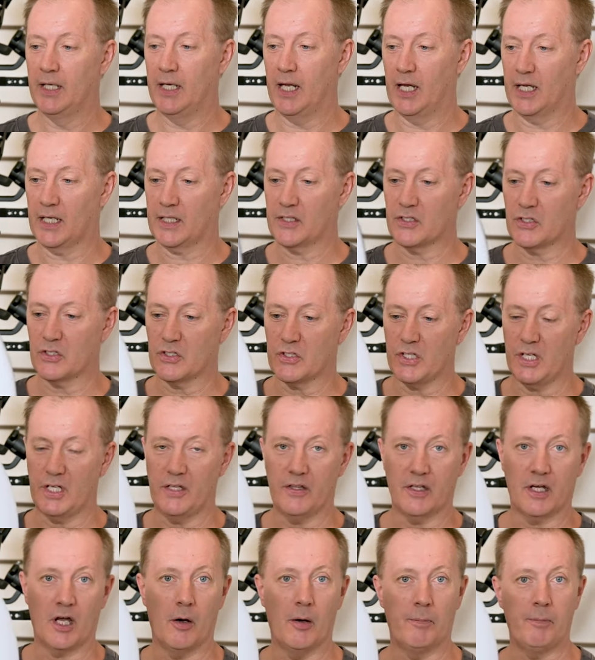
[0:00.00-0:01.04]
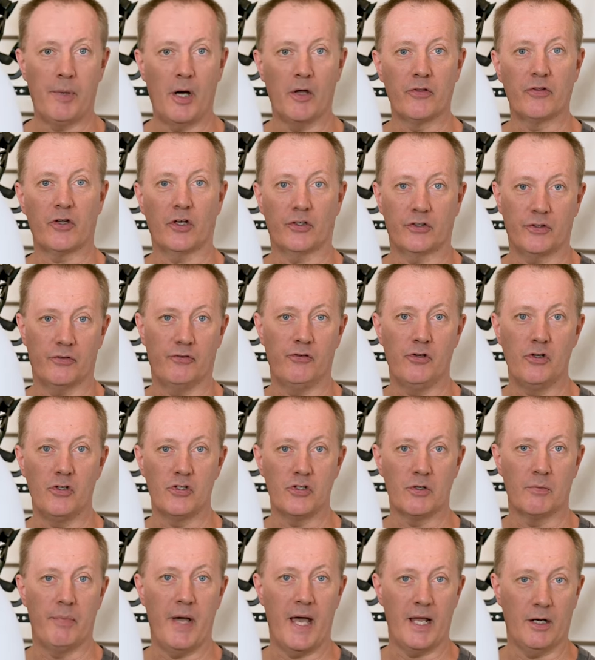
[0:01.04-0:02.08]
Now you can see they've both got
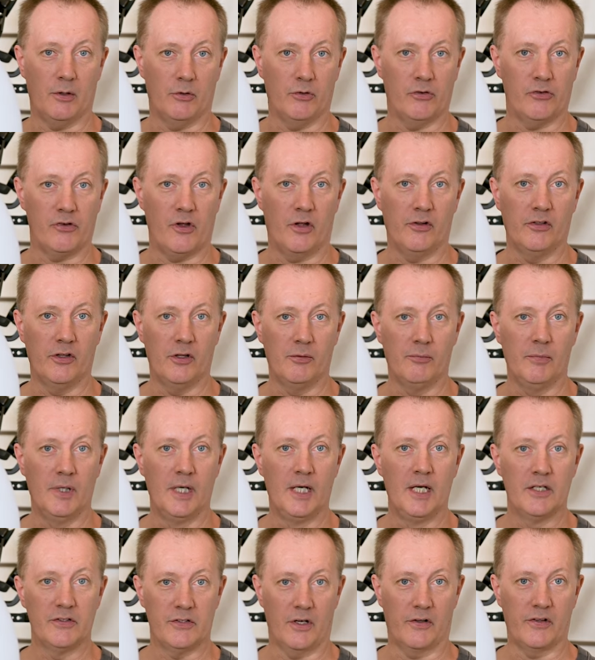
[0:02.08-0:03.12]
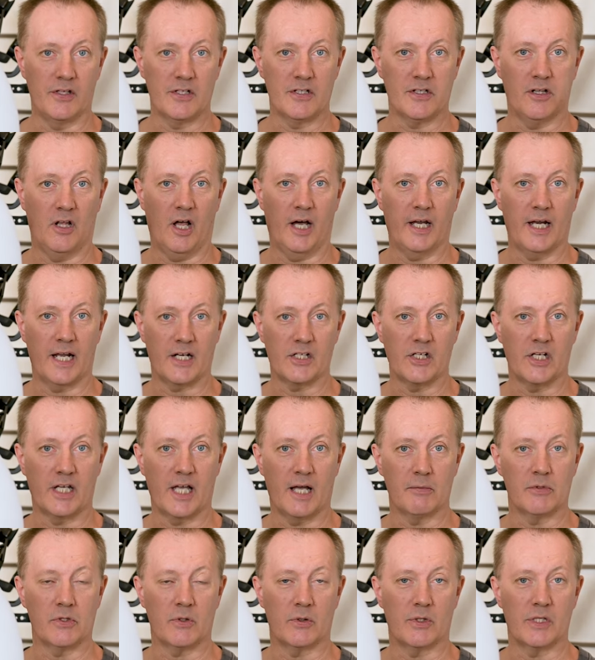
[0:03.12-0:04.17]
diffusion panels on them. So this light actually
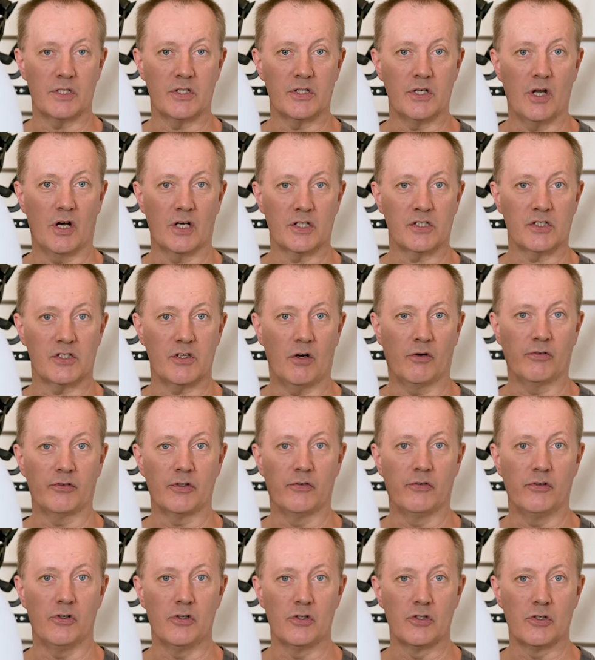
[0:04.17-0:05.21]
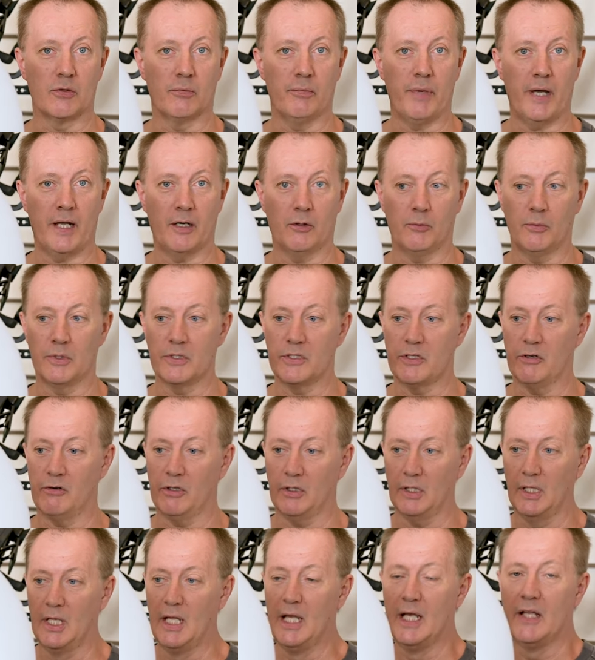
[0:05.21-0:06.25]
comes with this nice soft diffusion panel
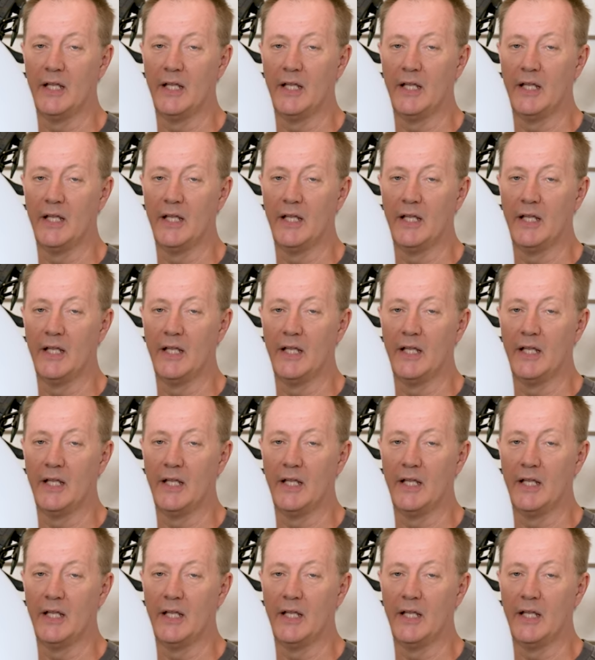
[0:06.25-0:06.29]
material.